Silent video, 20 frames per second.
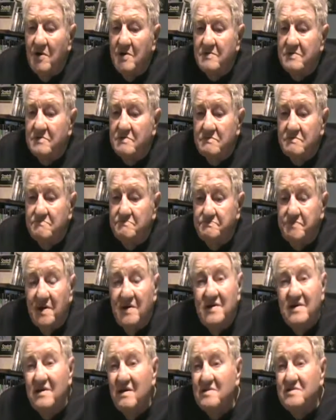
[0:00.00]
on
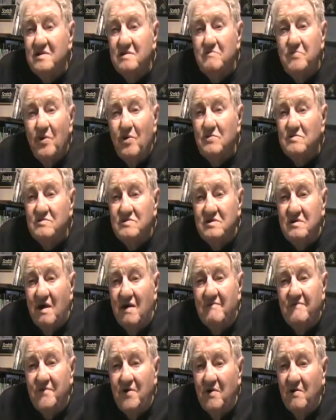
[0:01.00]
plain nuts and bolts
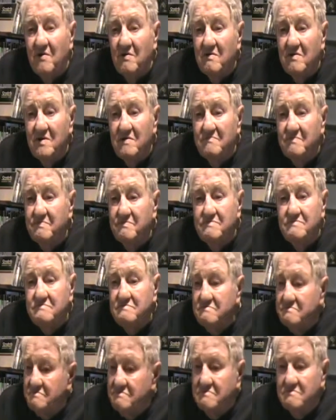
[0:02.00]
stuff, the
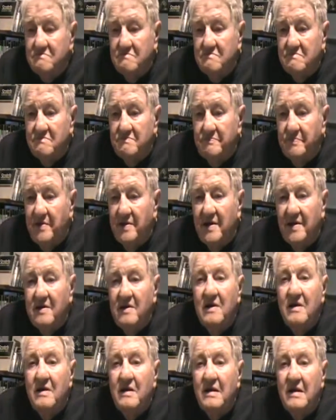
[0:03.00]

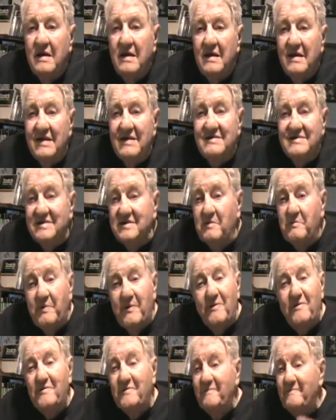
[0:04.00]
plain and
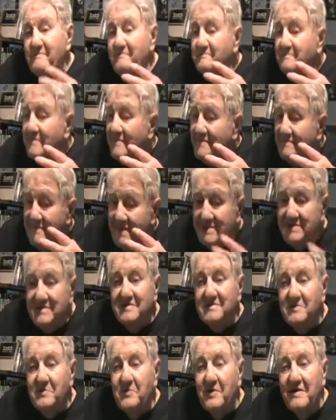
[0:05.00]
simple, this
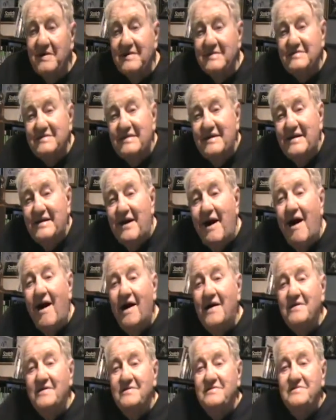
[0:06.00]
is the way you sing
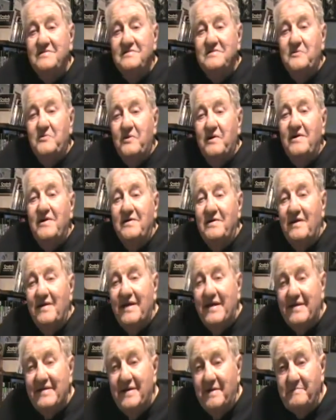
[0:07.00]
and this is the way you
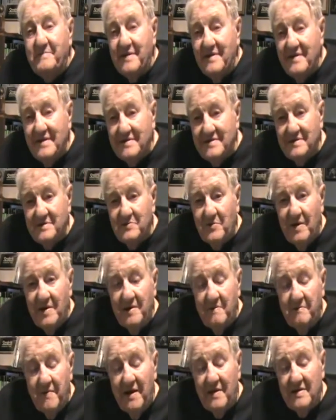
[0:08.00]
link it up, and this is the way
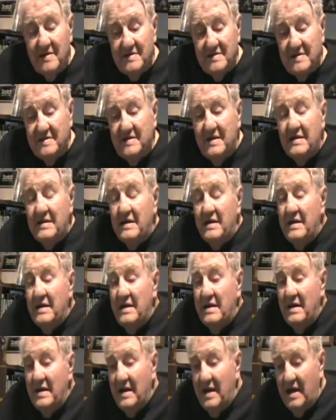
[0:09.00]
you balance it.
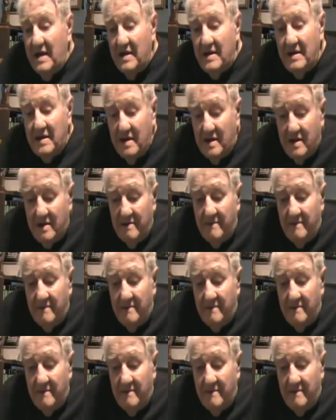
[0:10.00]
And